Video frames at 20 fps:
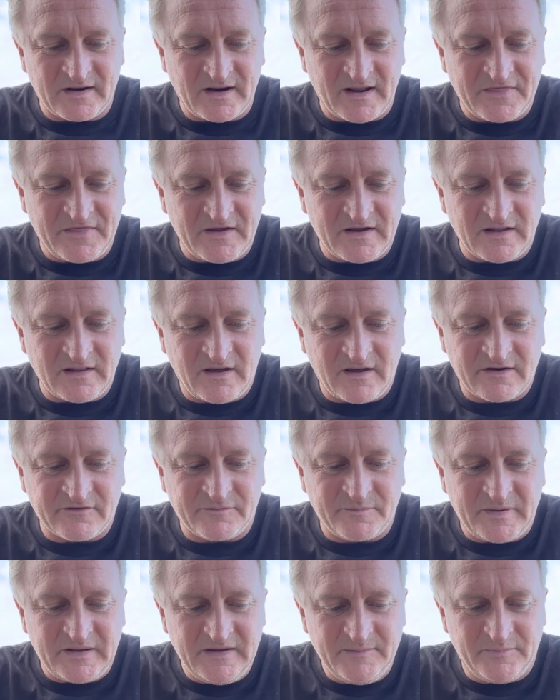And I think a lot
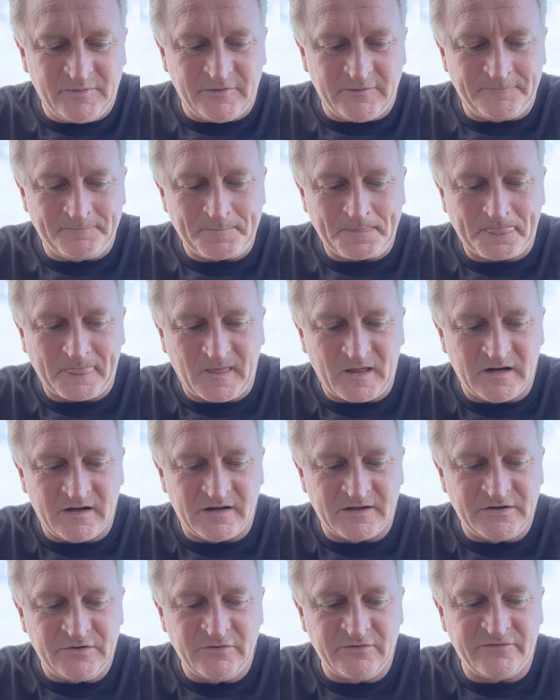of people,
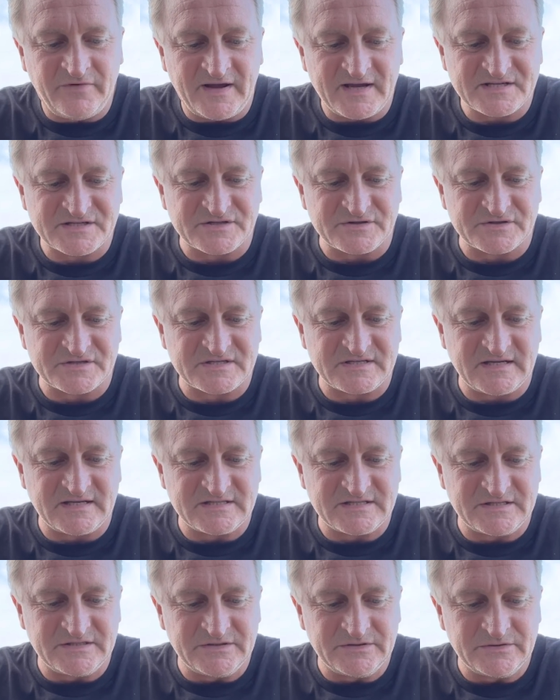new investors,
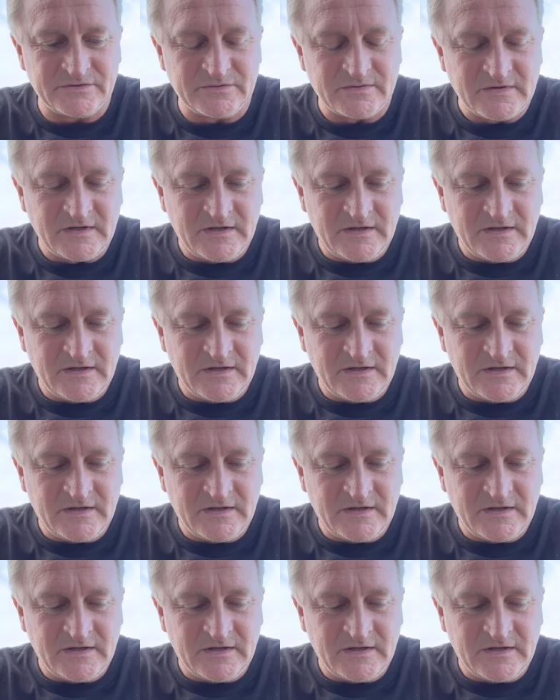tend to